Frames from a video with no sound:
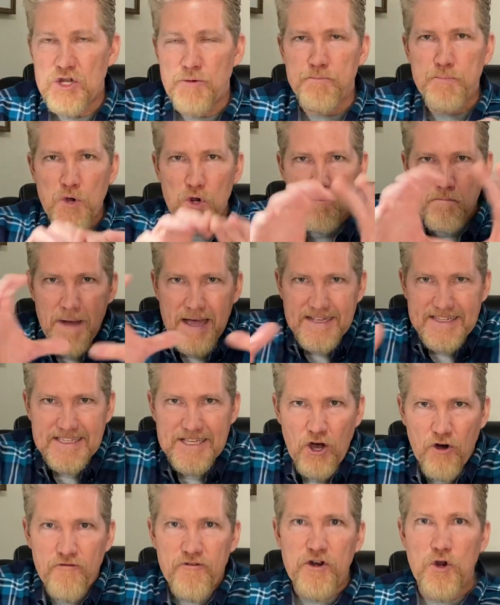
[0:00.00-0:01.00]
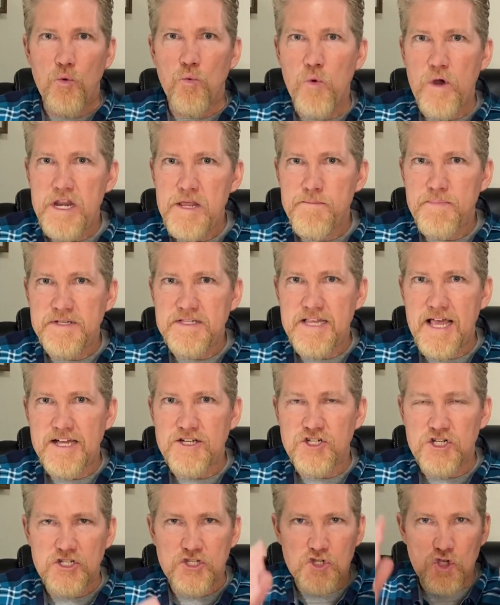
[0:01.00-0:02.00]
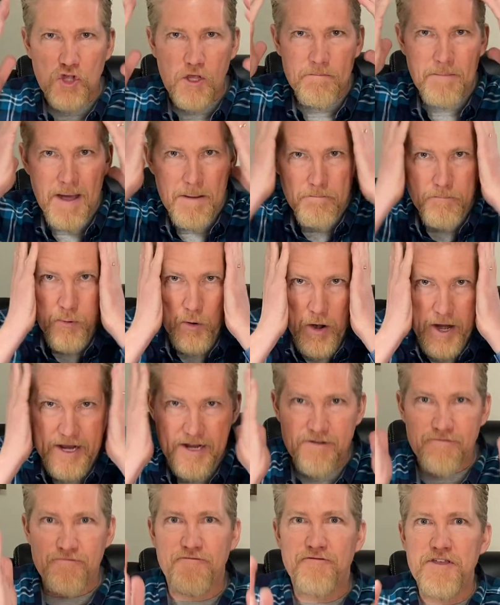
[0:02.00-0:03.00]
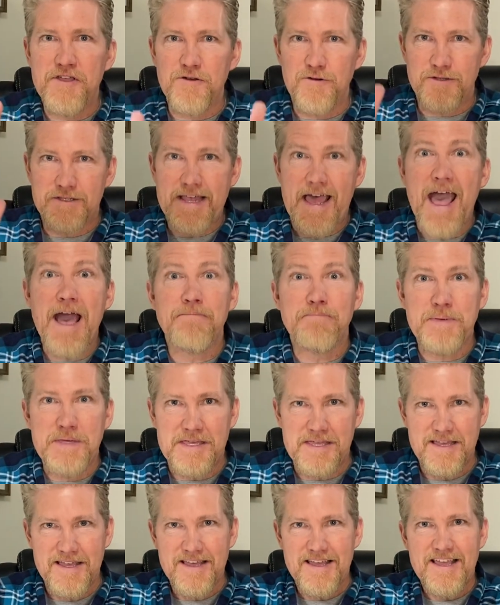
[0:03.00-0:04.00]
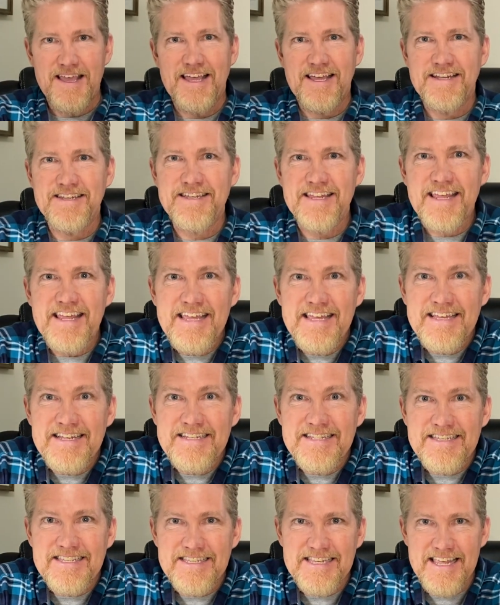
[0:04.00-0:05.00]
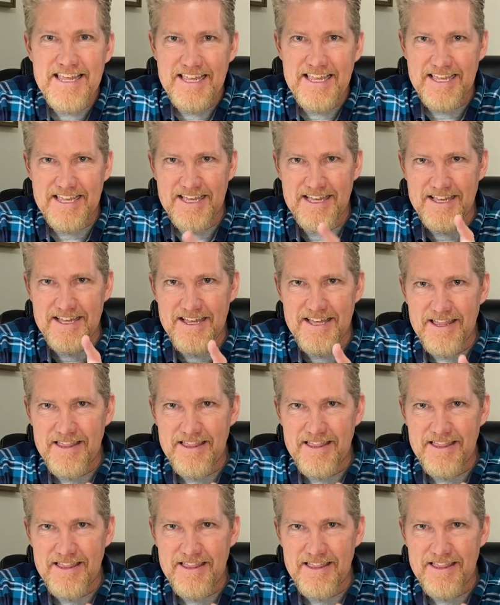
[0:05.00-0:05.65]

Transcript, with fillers: to put myself in a winning possession so that my brain feels happy and in sync?